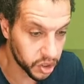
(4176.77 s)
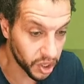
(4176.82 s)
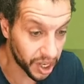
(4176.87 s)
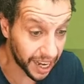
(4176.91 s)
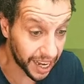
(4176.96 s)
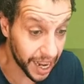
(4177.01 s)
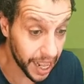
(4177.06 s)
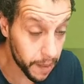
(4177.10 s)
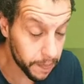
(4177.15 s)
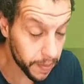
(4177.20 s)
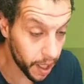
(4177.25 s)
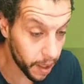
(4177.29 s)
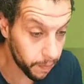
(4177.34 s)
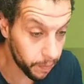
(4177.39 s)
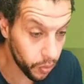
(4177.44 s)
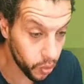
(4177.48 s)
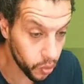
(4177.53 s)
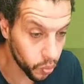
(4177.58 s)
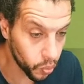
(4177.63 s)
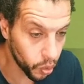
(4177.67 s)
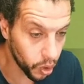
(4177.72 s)
The clap
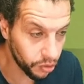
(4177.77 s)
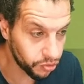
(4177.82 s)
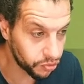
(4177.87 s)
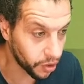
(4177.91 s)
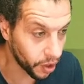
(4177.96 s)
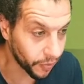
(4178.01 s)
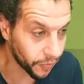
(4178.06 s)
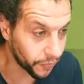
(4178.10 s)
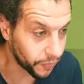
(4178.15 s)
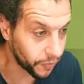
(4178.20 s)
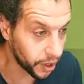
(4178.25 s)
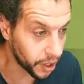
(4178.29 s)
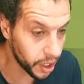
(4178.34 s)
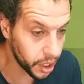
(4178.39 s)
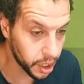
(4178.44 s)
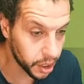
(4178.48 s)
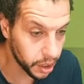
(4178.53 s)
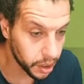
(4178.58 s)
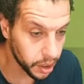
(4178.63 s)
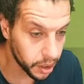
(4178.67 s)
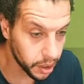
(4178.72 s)
apple? What the
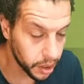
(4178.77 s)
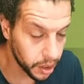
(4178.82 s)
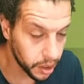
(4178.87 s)
funny?